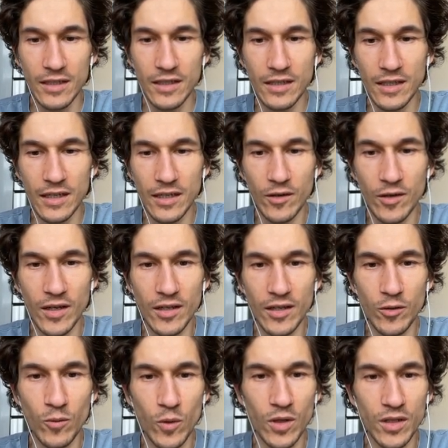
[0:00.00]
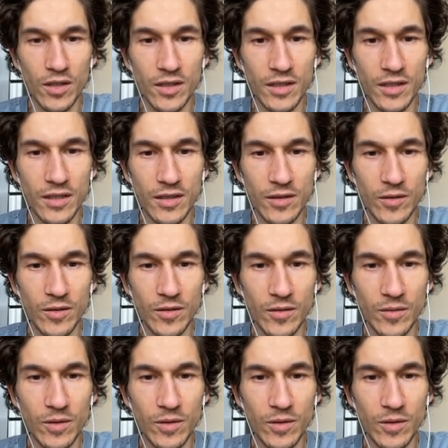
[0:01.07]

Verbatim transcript: I don't I don't wanna, you know.